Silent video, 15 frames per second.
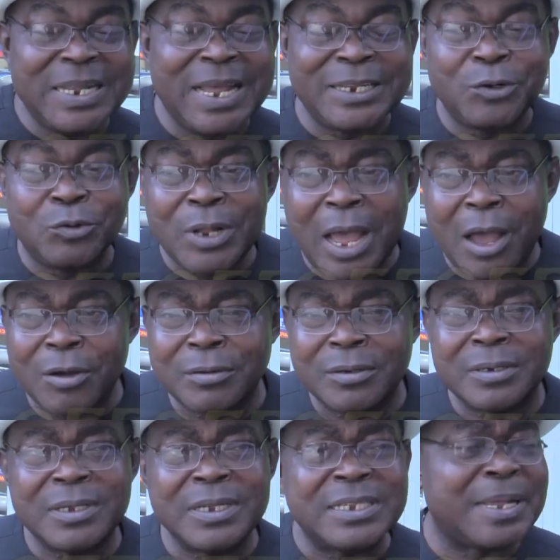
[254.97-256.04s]
in Edo now
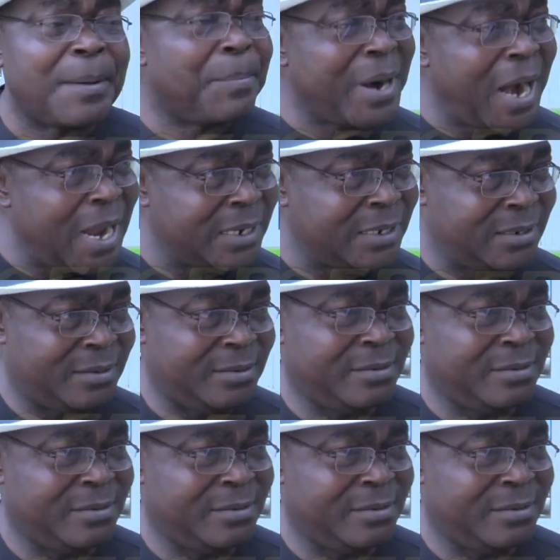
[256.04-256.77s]
is a bride